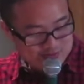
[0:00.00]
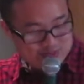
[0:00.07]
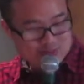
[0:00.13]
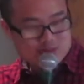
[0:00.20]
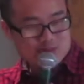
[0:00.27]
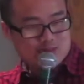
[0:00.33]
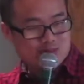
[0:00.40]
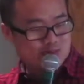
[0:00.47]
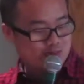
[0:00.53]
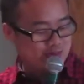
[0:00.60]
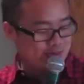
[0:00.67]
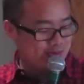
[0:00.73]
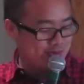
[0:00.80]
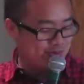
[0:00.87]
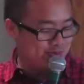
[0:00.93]

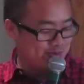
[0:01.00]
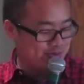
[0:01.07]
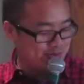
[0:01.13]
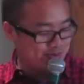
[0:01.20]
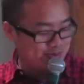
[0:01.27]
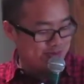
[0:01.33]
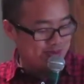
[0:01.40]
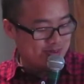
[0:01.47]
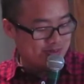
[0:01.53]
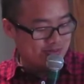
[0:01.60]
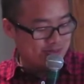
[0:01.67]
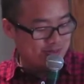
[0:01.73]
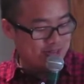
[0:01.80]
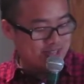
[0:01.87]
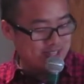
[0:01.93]
few
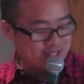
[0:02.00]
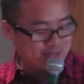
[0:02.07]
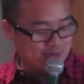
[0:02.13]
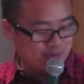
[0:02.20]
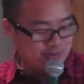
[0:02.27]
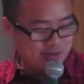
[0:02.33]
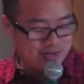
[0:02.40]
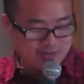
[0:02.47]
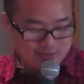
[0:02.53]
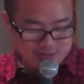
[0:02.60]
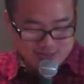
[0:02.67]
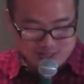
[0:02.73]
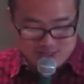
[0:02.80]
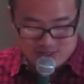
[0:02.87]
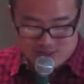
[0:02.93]
few days to prepare for
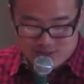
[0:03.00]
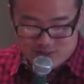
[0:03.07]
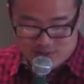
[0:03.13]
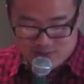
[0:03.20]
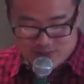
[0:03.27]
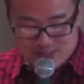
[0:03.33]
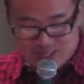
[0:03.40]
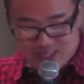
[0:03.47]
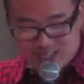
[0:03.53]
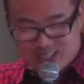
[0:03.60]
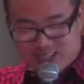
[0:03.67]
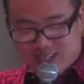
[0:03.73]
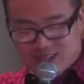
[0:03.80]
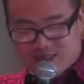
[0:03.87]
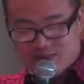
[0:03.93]
this, so
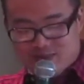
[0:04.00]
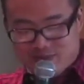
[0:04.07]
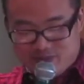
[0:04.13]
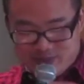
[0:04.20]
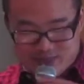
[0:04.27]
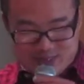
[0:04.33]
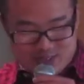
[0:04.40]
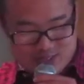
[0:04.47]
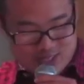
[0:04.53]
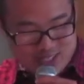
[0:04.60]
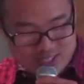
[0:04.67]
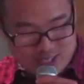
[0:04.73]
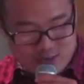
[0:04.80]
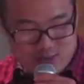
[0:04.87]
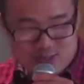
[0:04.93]
um, I'll try
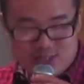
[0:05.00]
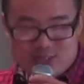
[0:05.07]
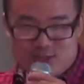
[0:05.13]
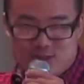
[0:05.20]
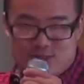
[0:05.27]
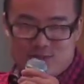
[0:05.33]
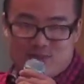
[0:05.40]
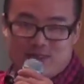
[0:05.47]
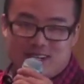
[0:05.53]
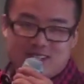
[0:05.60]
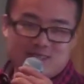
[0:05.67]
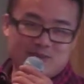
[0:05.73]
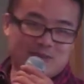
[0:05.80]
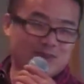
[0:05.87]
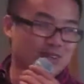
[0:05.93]
to keep it as short as
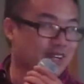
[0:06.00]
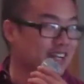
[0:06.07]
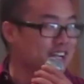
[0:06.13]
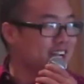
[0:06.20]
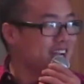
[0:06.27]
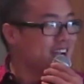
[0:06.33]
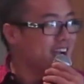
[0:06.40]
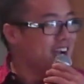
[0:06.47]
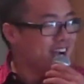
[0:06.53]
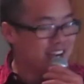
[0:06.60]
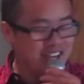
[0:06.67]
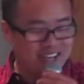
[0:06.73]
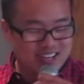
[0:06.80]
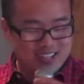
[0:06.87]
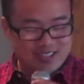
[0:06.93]
possible.
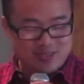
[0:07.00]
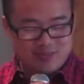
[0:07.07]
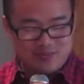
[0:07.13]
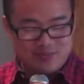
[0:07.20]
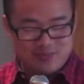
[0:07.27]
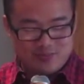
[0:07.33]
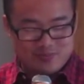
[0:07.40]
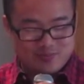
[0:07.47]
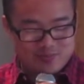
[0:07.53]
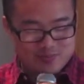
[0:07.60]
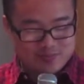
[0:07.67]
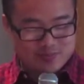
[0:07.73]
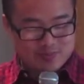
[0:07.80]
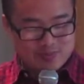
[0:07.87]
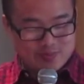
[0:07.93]
Um,
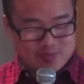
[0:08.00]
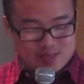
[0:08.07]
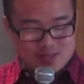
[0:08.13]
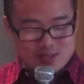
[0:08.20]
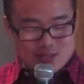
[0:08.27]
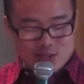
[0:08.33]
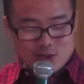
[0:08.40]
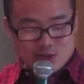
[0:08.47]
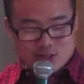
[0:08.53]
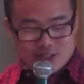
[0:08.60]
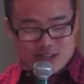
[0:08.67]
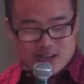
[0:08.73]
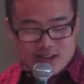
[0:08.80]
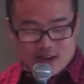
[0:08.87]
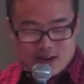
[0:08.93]
so
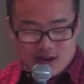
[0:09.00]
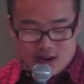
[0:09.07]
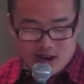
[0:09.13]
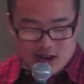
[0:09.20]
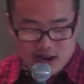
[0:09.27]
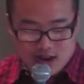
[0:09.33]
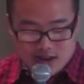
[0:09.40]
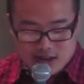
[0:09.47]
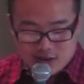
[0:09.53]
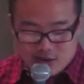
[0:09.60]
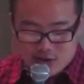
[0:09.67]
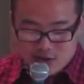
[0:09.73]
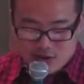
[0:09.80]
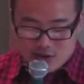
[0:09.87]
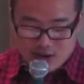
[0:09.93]
today, you
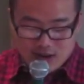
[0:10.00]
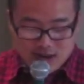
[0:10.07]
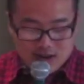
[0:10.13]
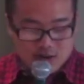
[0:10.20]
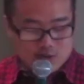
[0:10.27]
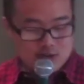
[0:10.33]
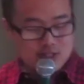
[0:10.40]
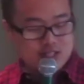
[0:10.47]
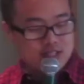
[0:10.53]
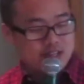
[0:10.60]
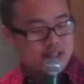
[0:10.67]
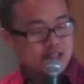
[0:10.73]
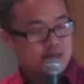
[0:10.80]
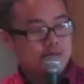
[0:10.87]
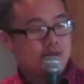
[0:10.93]
know, I was
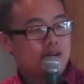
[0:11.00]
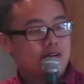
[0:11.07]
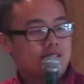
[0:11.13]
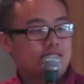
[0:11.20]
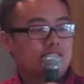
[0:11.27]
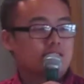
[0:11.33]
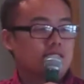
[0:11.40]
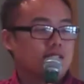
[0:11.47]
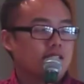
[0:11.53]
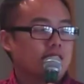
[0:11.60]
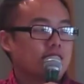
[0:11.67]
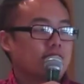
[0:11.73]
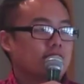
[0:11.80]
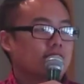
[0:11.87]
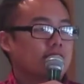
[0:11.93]
thinking about
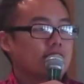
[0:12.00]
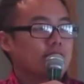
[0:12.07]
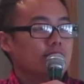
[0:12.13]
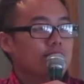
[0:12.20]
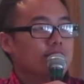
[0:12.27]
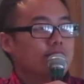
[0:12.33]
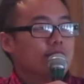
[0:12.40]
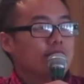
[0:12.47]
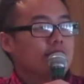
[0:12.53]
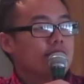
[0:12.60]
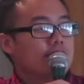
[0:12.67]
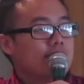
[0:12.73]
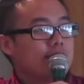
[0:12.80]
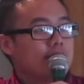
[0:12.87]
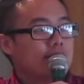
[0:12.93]
thinking that you know a lot
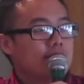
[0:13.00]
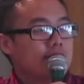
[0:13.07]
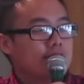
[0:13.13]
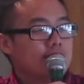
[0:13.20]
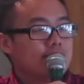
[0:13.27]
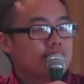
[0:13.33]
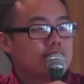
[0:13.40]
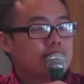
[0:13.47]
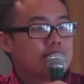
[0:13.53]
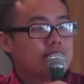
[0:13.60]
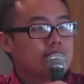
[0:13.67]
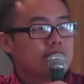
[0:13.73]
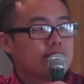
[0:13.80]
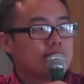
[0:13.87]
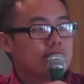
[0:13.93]
of, I have a lot of friends that
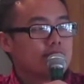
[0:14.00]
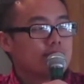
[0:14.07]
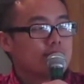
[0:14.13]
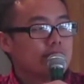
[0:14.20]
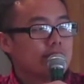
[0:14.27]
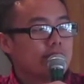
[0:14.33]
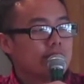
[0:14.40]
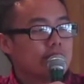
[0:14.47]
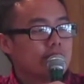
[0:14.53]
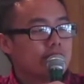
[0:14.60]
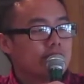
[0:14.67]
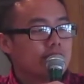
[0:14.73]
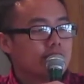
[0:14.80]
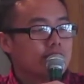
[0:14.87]
are graduating